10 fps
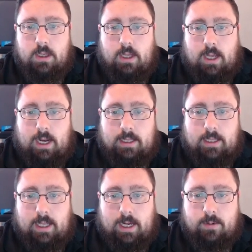I
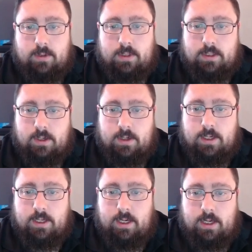like what the Turn
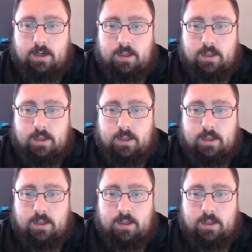did here.